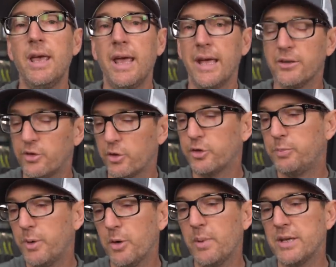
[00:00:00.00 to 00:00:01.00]
And so a
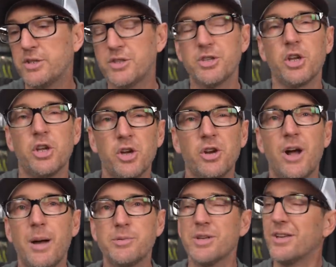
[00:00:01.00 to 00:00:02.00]
spinnerbait's just a good
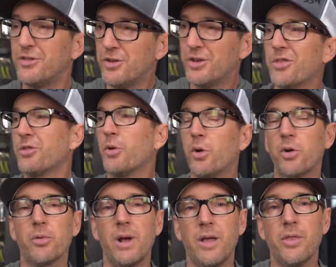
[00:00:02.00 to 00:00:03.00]
option because throw it
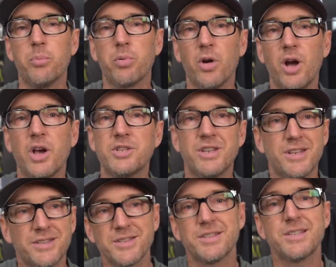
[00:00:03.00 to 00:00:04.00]
around the brush. It
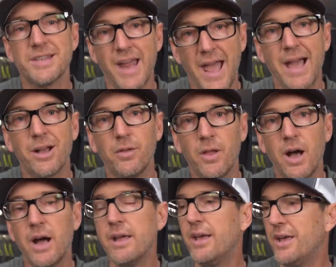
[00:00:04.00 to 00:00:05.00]
doesn't snag a
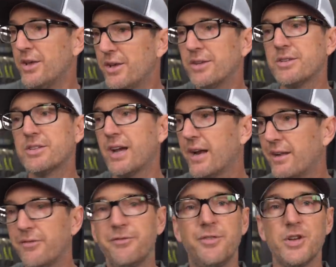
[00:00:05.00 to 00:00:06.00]
lot. You can just kind
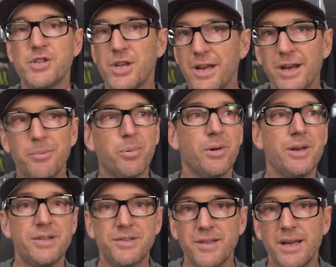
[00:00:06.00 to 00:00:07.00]
of fish it at a
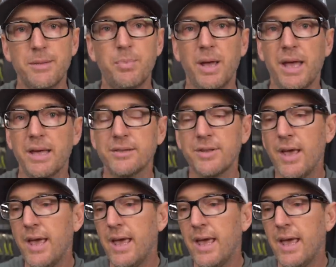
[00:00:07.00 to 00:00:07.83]
pretty steady pace.